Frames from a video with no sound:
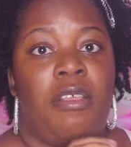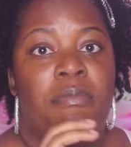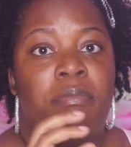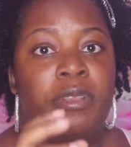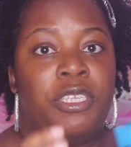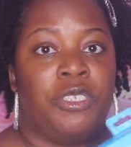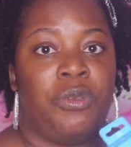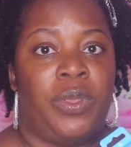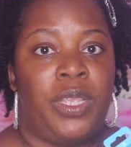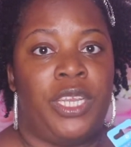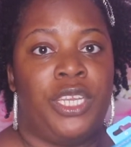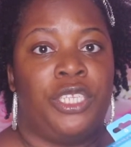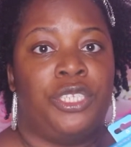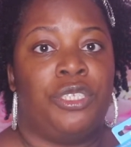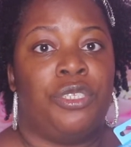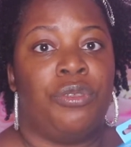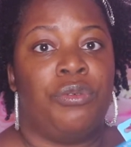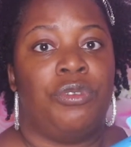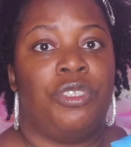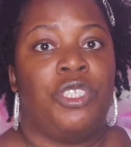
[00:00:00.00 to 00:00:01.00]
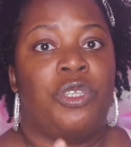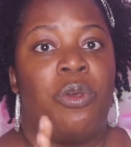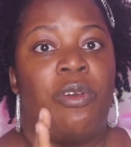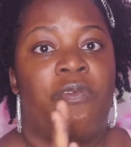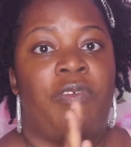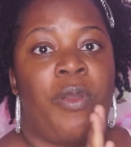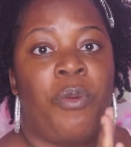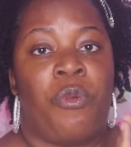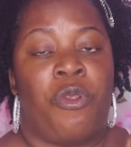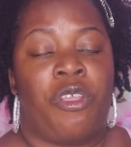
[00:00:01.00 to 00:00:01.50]
between the two, so
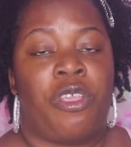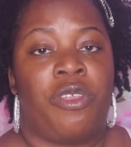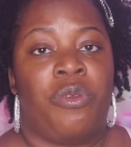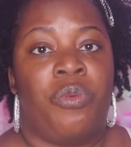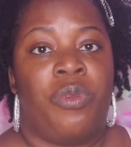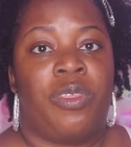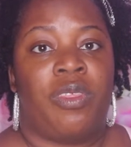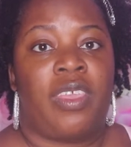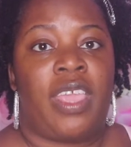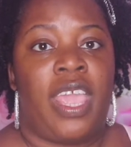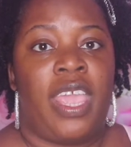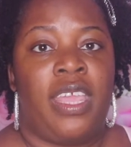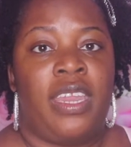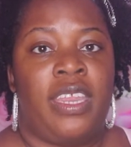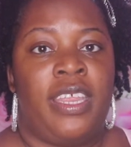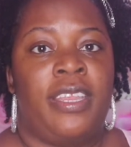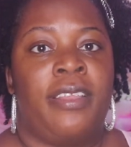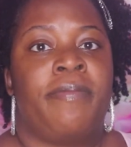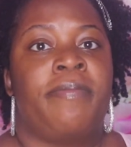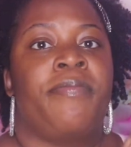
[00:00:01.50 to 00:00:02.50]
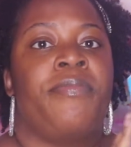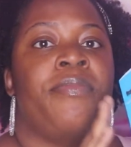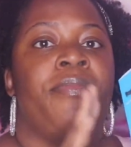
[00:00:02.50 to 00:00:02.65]
if I'm working with Caden,